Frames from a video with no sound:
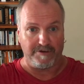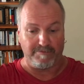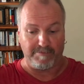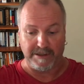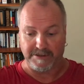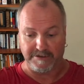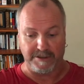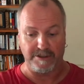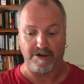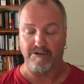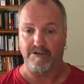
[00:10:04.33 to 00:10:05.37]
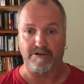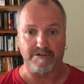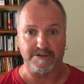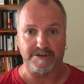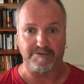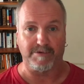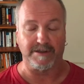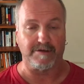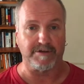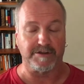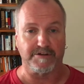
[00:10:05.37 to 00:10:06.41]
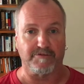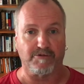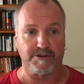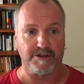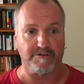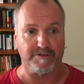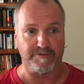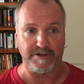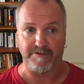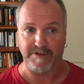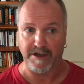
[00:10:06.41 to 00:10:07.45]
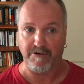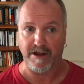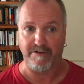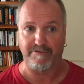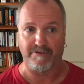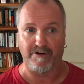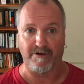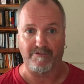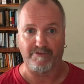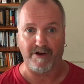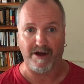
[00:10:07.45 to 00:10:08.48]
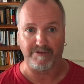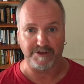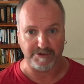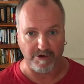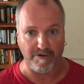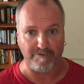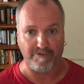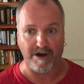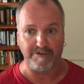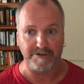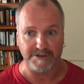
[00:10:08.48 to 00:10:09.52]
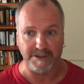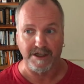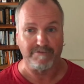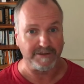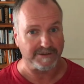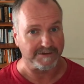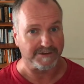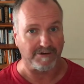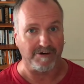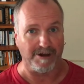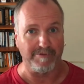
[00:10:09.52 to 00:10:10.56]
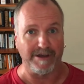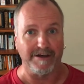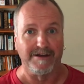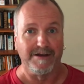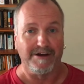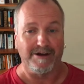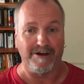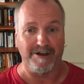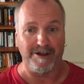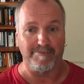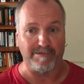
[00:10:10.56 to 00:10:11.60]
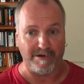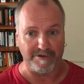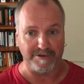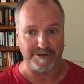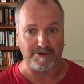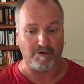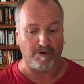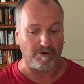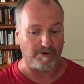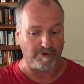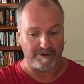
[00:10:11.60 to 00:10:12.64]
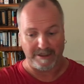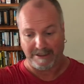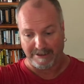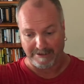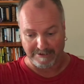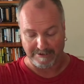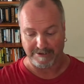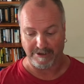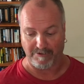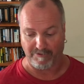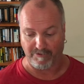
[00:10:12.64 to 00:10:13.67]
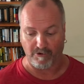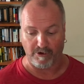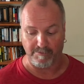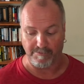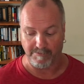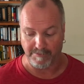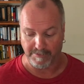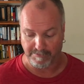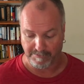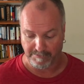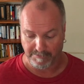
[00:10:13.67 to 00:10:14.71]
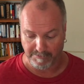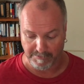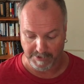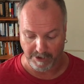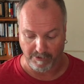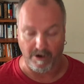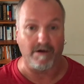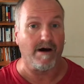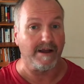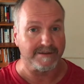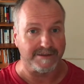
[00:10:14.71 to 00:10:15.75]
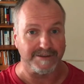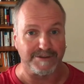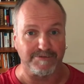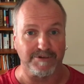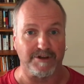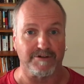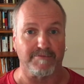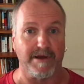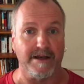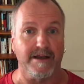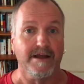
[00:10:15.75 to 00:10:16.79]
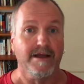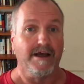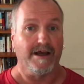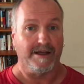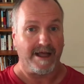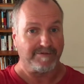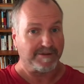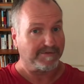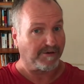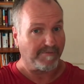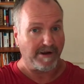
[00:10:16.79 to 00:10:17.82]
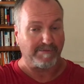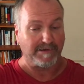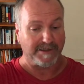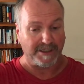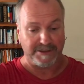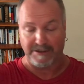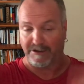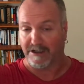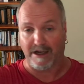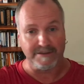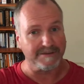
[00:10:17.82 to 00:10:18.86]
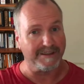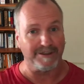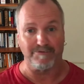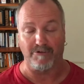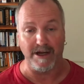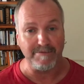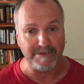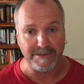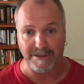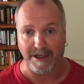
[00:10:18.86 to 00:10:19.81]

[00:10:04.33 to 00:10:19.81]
basically the young girls by the time they turn 14 or 15, if they don't have strong fathers, physically strong, I mean, and brothers, or they can form alliances with other men and have some sort of male protection, they're constantly getting raped.